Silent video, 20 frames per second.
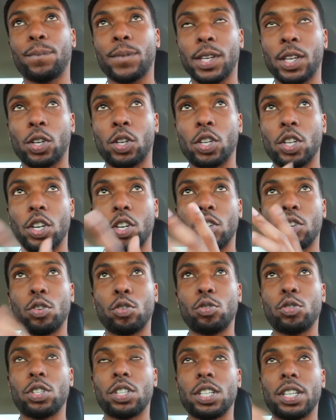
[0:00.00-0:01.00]
you know, the
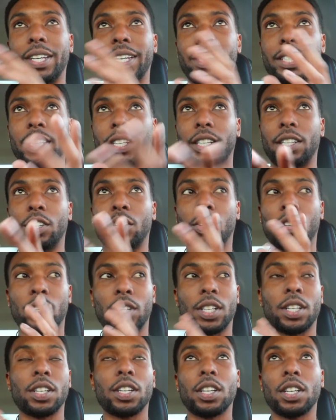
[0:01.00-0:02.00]
acoustics and, you know,
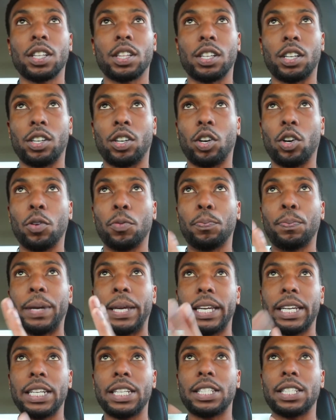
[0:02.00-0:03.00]
the low
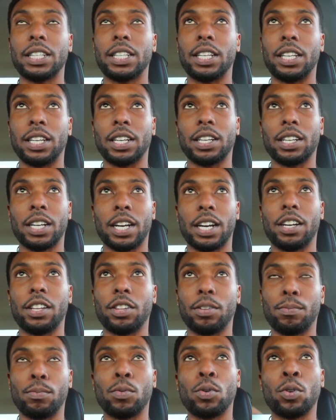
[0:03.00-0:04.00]
bass and then kind
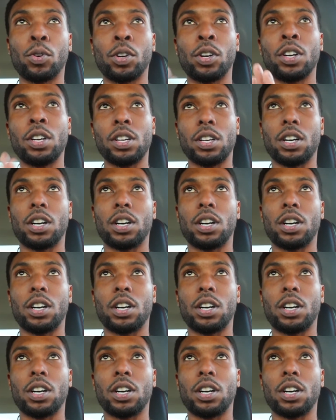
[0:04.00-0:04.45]
of the more